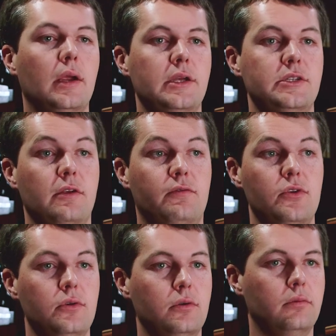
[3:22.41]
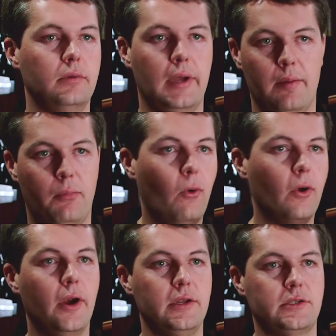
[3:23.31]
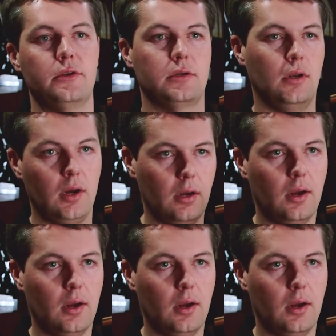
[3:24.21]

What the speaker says: Because if you kind of pour it and it goes glug,